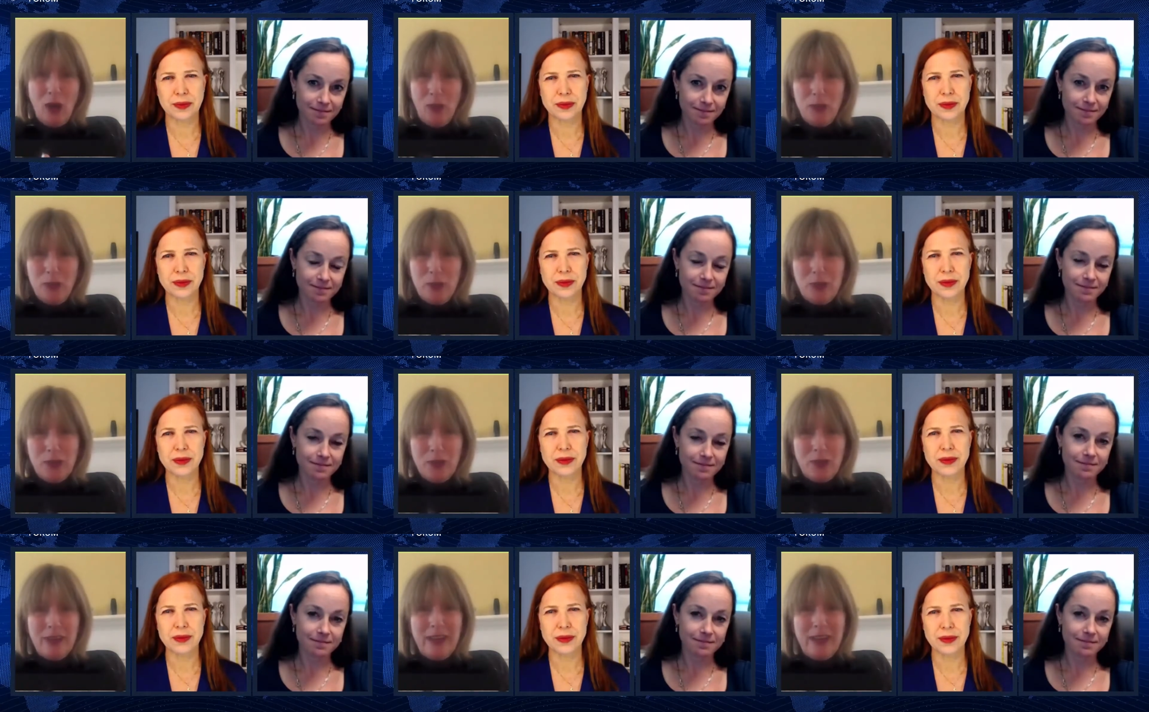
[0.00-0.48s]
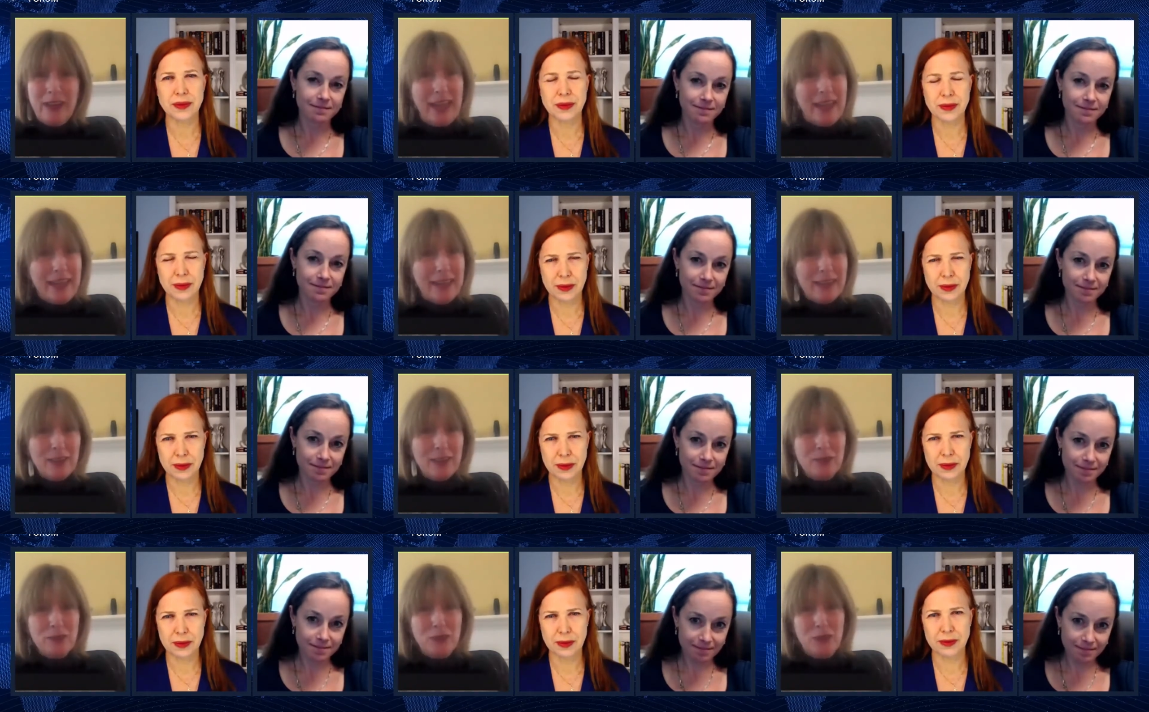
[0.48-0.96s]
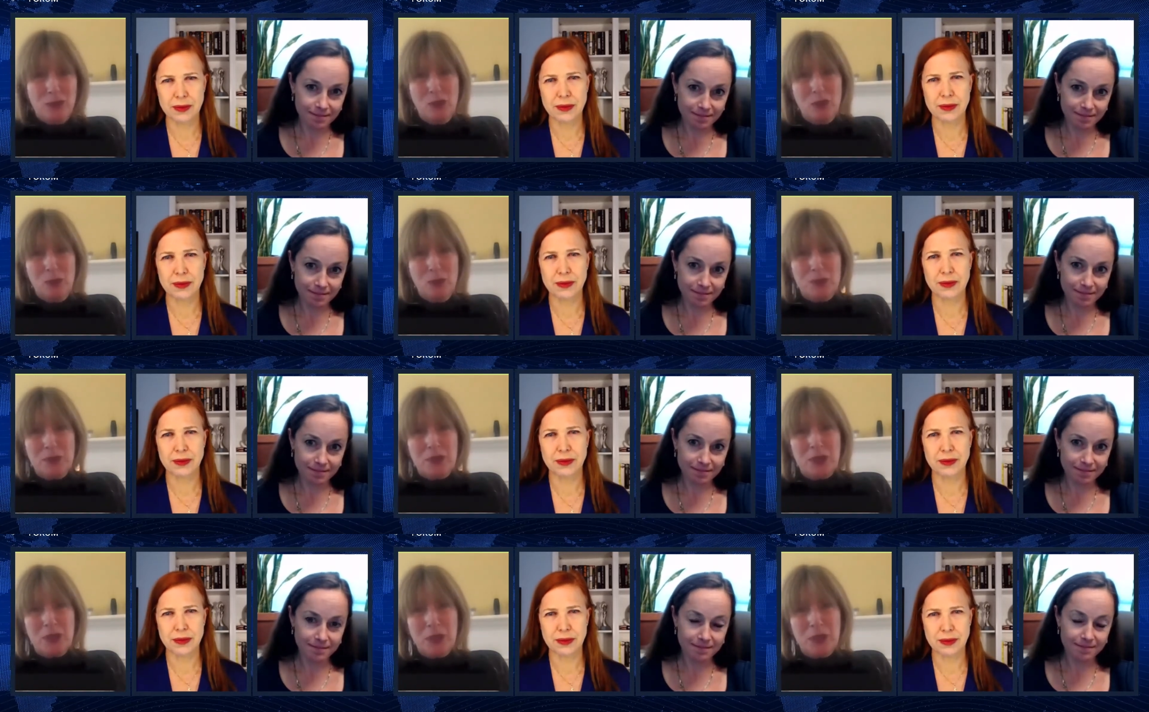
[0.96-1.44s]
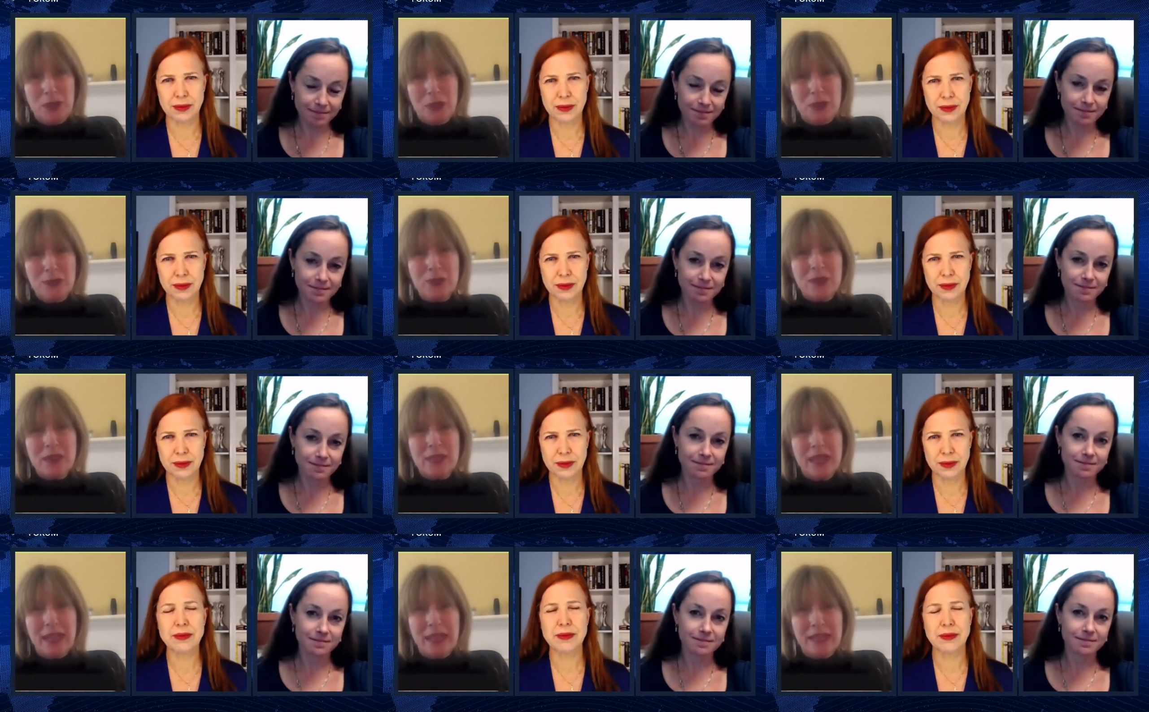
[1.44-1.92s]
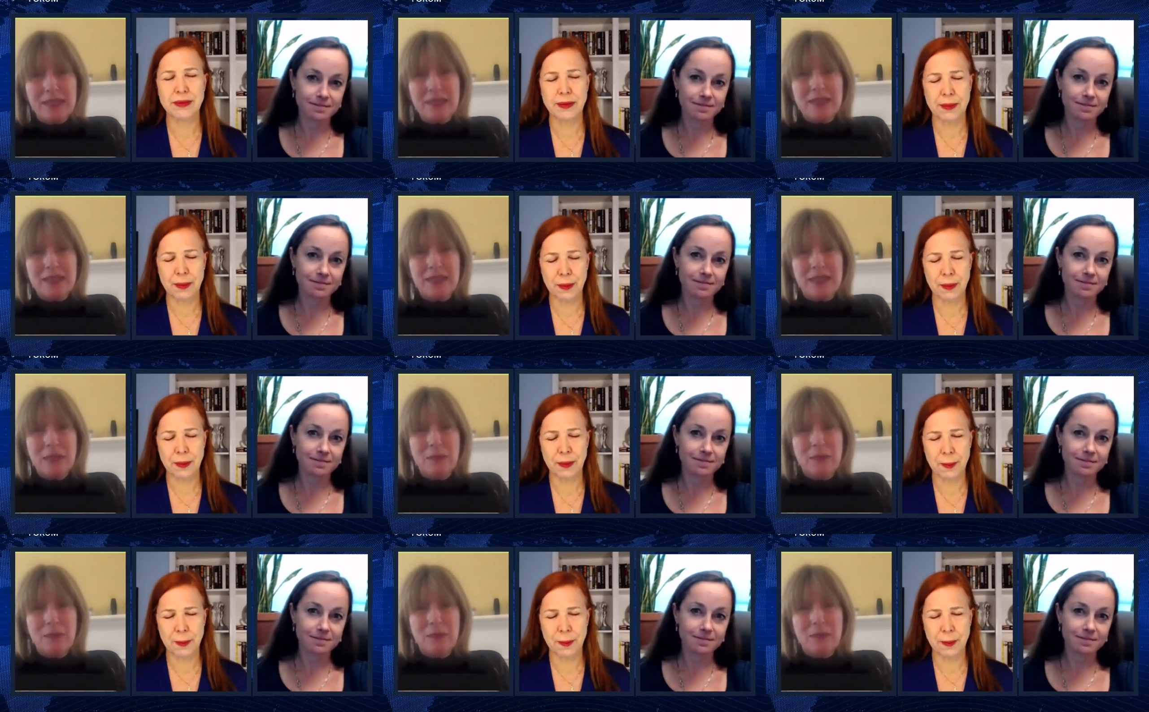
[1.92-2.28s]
Speaker 1: other negative tropes are used against them